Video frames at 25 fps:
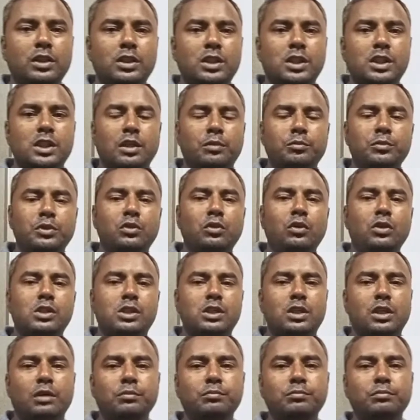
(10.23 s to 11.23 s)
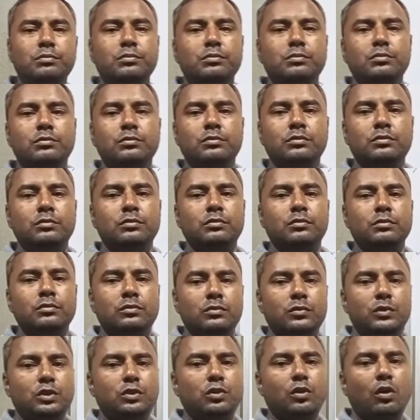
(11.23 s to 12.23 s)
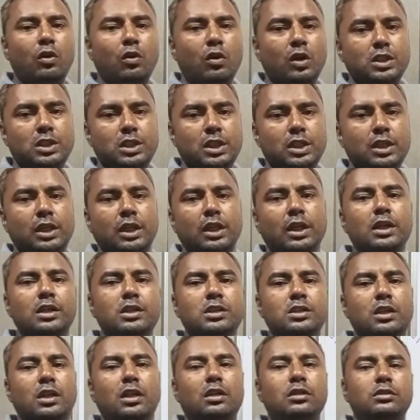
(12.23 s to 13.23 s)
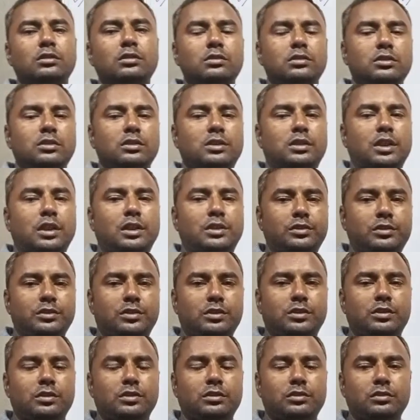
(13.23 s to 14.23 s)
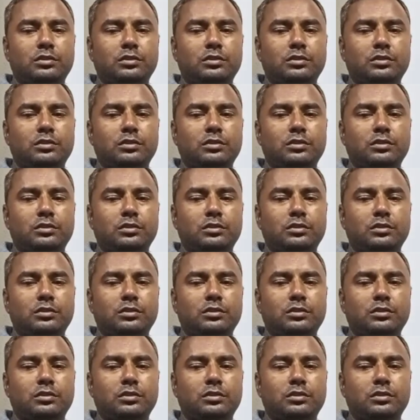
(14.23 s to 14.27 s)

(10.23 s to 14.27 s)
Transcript: This is Hamidul Islam. You are watching Let's Learn Science.